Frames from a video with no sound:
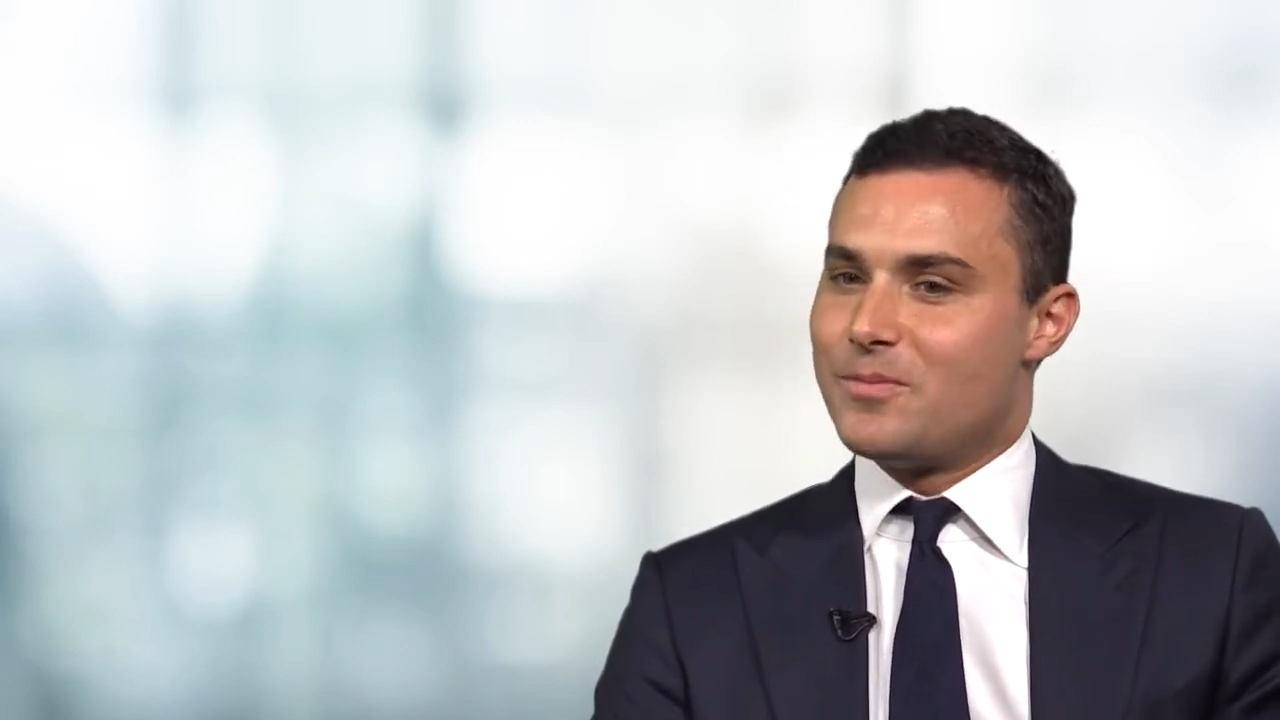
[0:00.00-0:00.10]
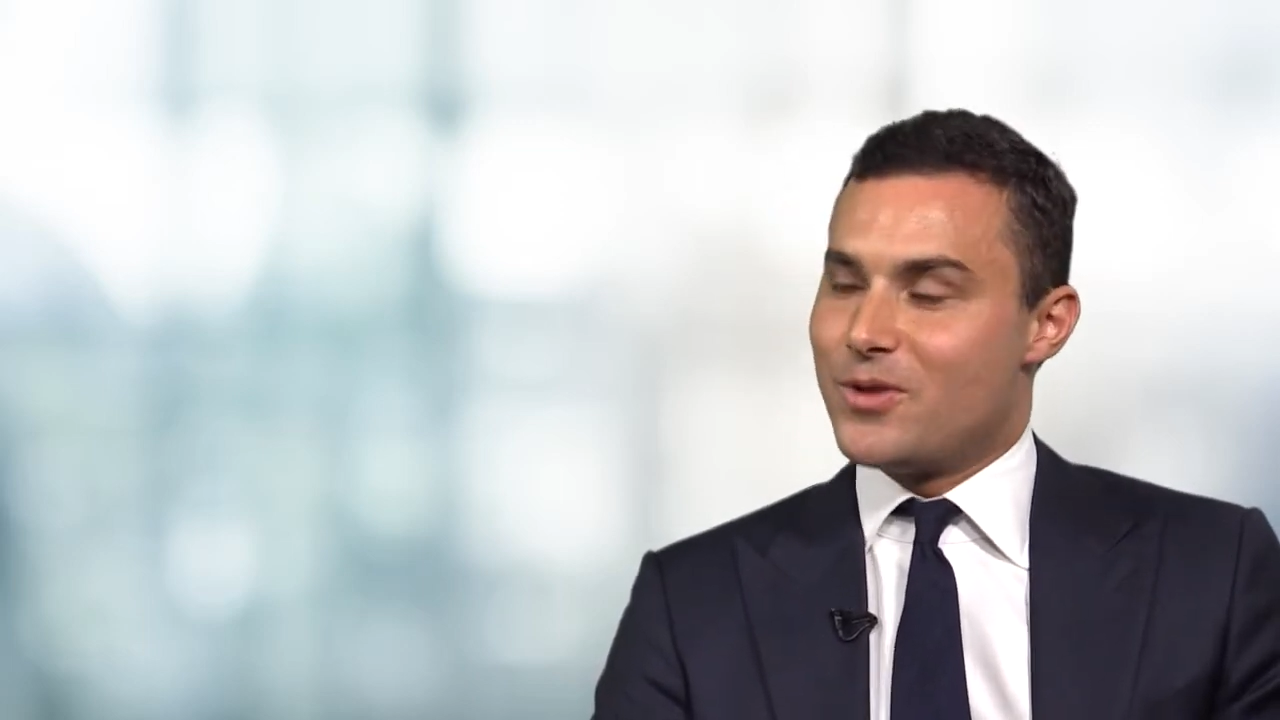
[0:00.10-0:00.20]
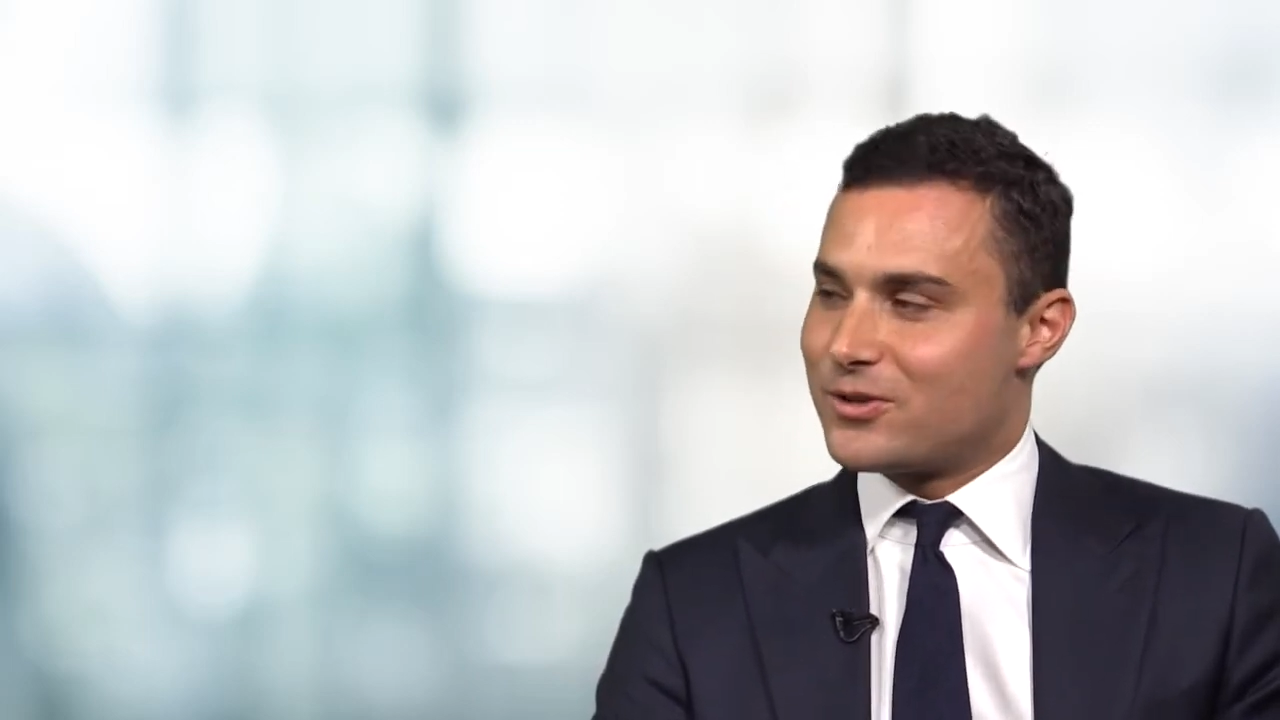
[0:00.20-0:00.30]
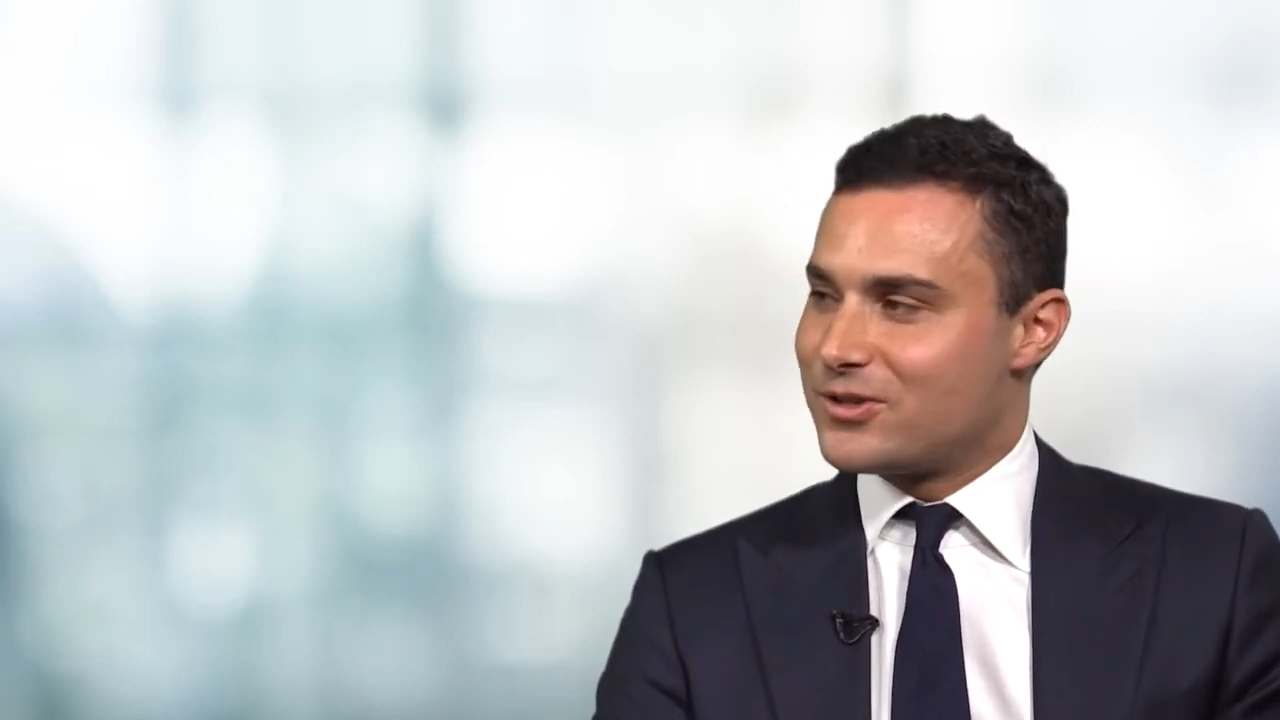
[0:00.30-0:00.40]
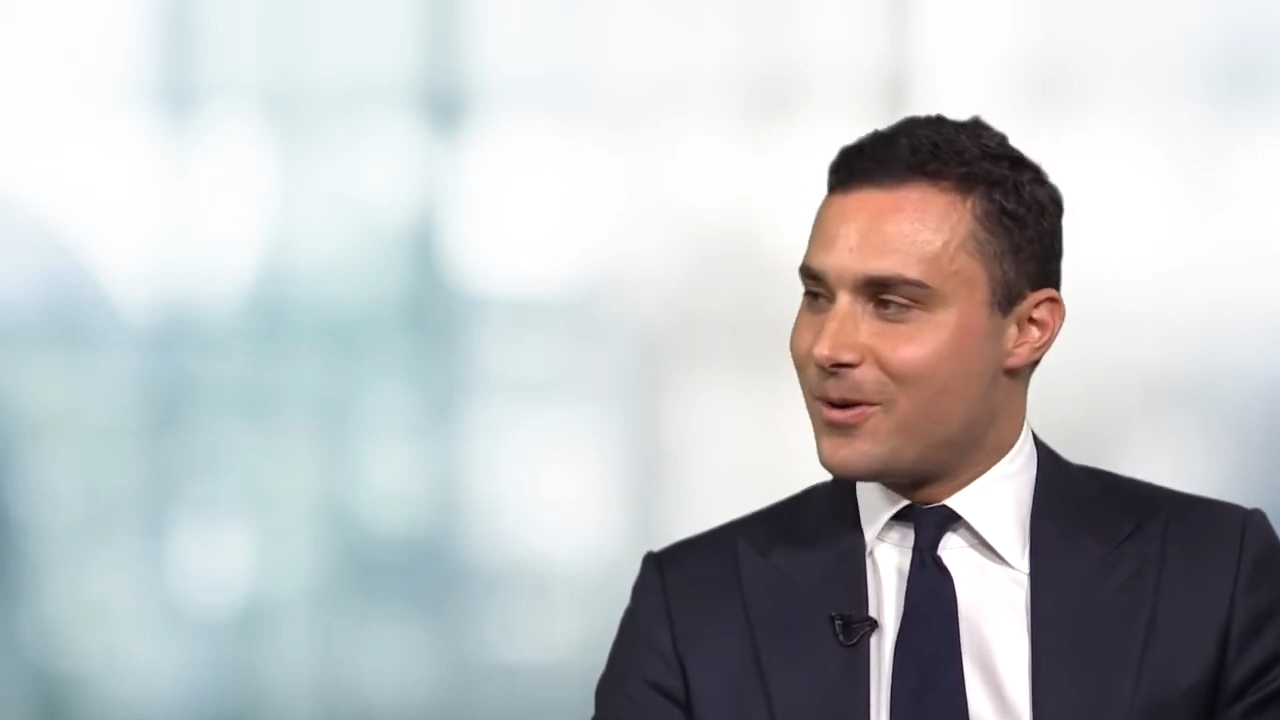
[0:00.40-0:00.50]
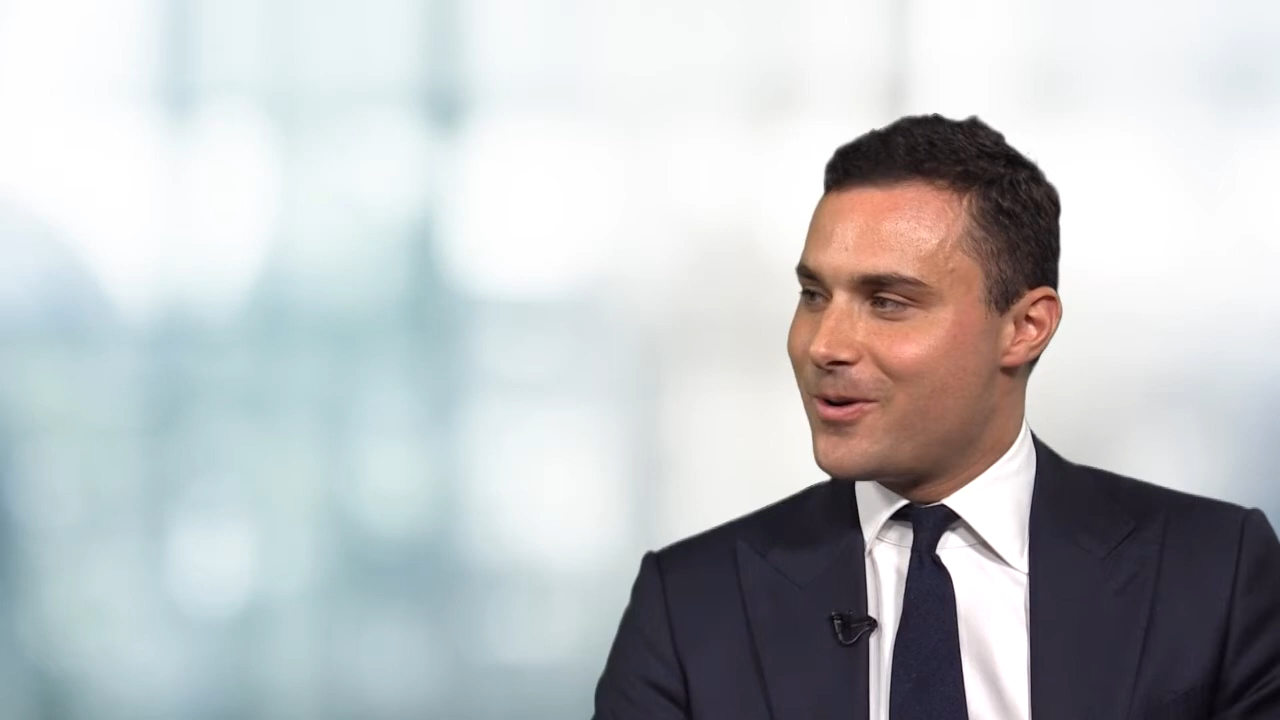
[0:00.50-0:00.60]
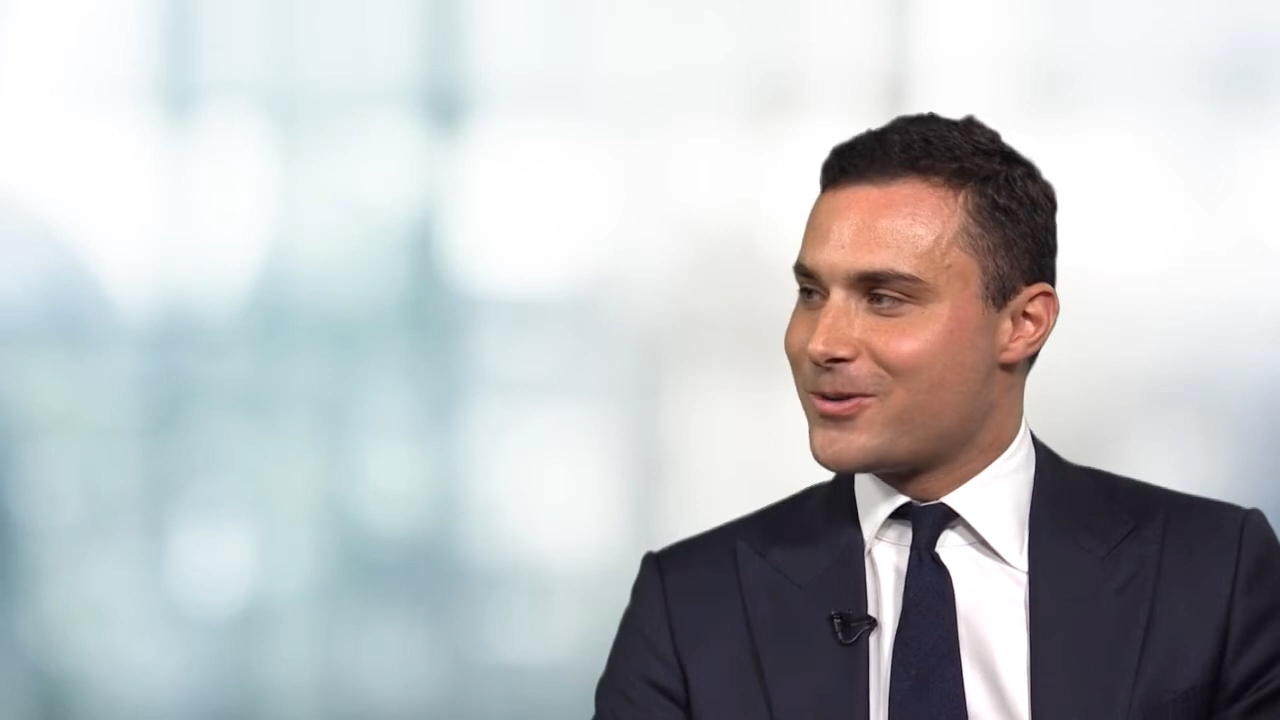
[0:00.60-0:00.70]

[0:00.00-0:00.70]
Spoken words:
not so well.